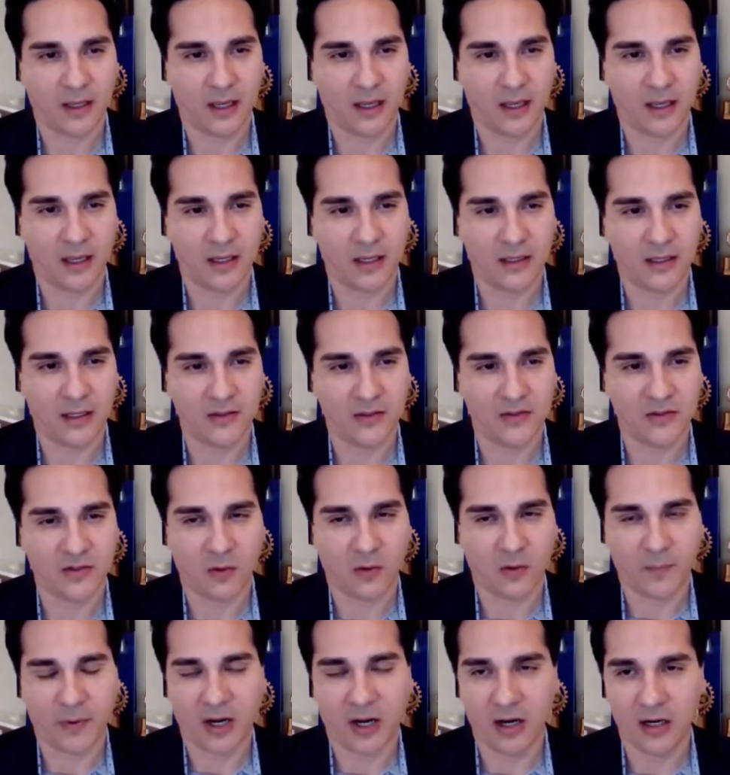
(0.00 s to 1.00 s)
And
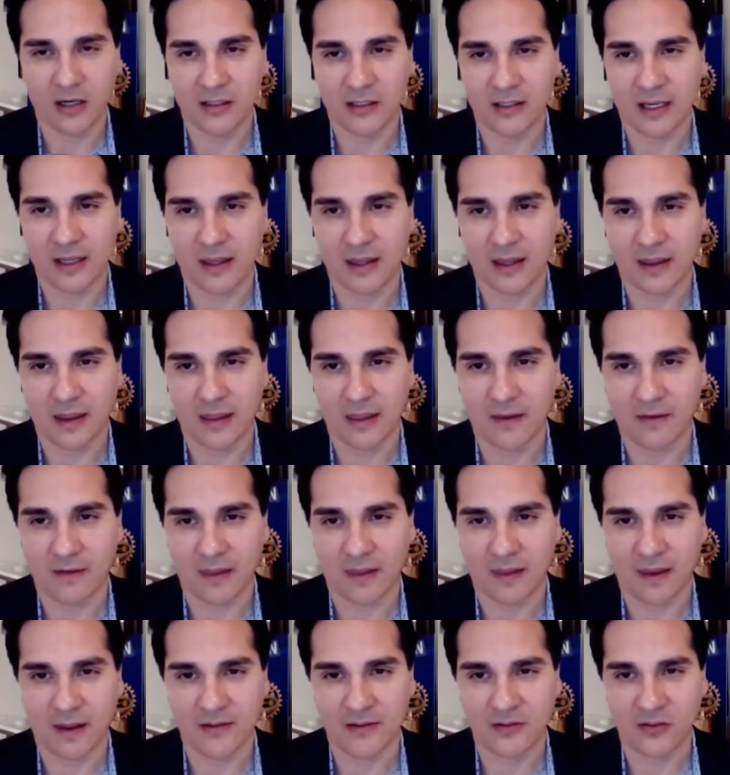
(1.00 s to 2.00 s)
so apparently
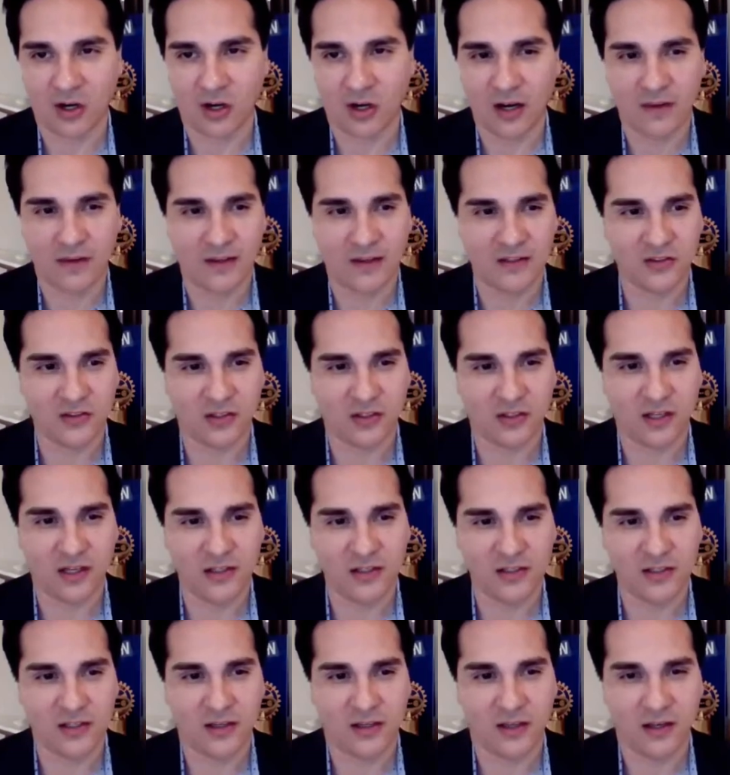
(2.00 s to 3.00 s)
they started this
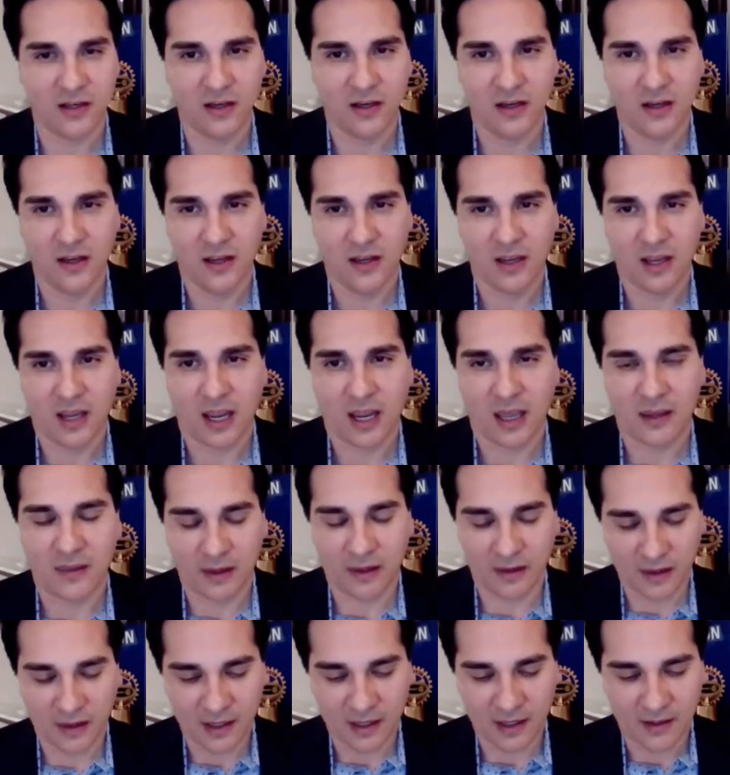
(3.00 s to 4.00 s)
tradition, and
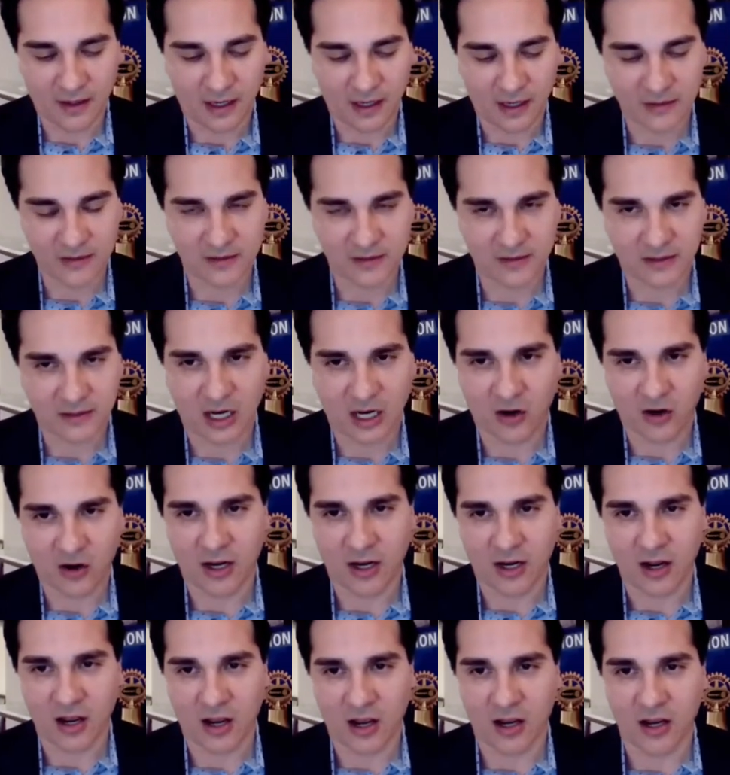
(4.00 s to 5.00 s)
then that just
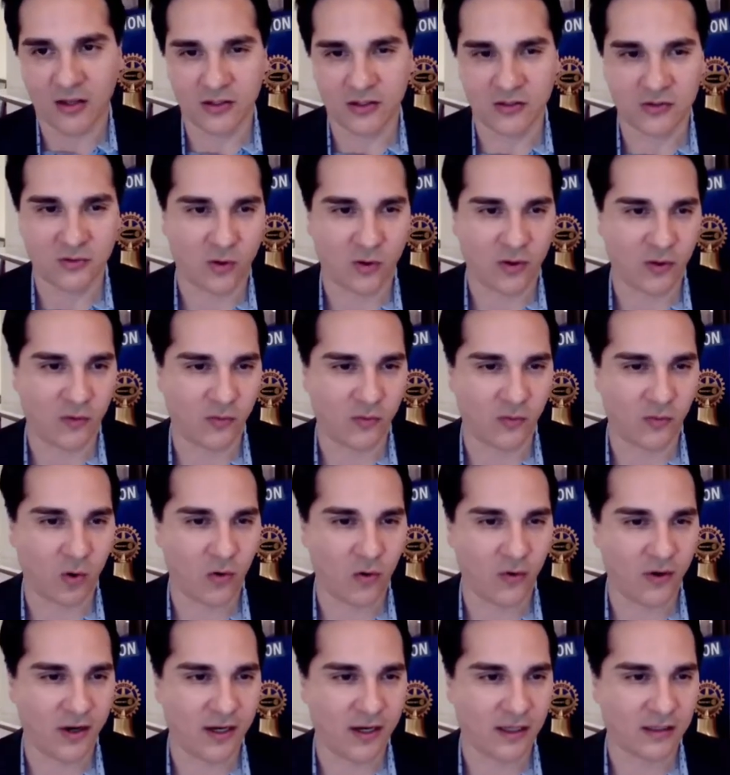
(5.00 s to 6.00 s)
carried on to all the
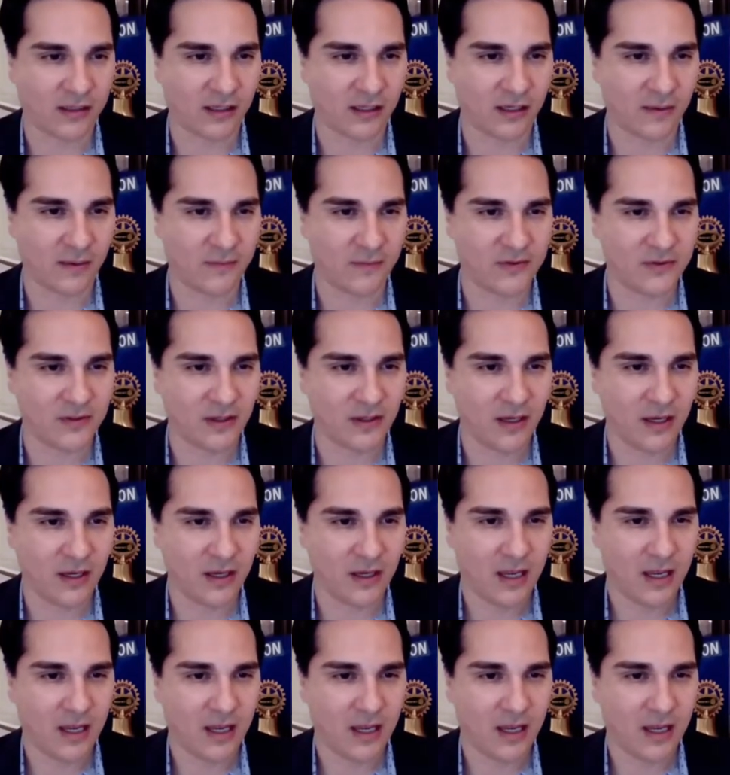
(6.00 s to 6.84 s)
Rotary clubs.